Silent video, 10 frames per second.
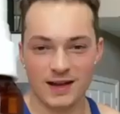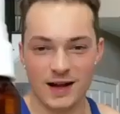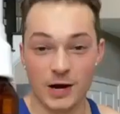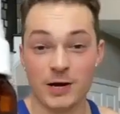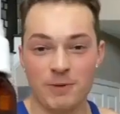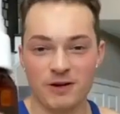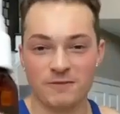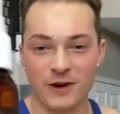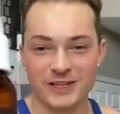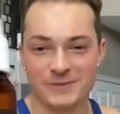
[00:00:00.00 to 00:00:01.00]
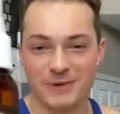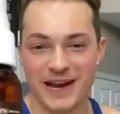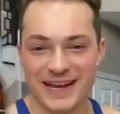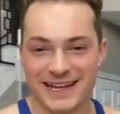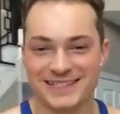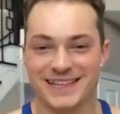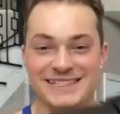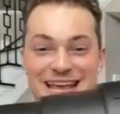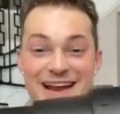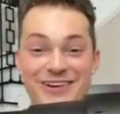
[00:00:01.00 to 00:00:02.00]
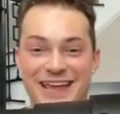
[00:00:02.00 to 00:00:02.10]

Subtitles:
I'm gonna put fart spray into this air